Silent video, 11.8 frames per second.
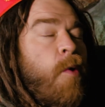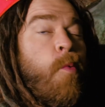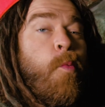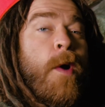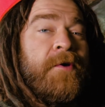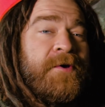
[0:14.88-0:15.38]

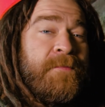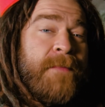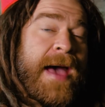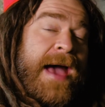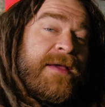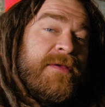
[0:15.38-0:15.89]
Welcome
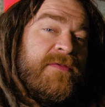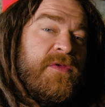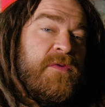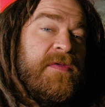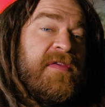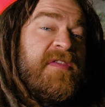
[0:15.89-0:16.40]
back
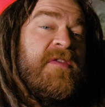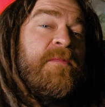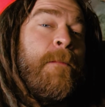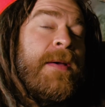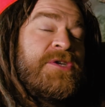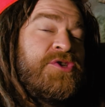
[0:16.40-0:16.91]
to this
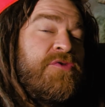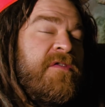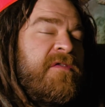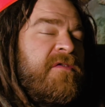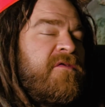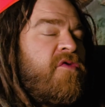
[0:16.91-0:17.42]
special
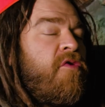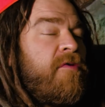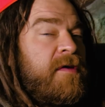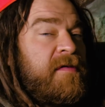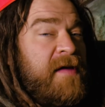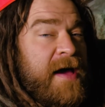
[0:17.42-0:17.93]

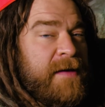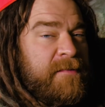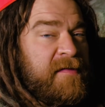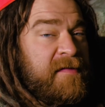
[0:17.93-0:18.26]
Storytime